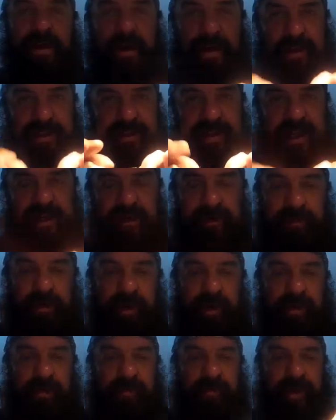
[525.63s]
A standard
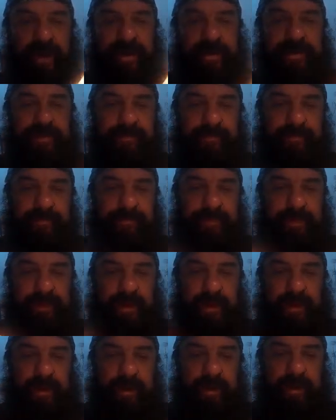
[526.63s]
mono thread.
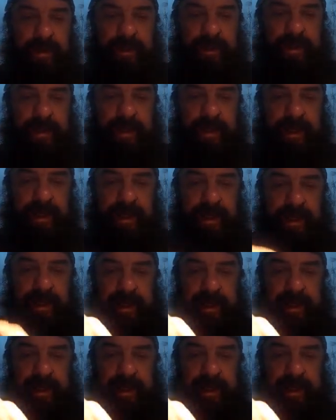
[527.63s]
Okay.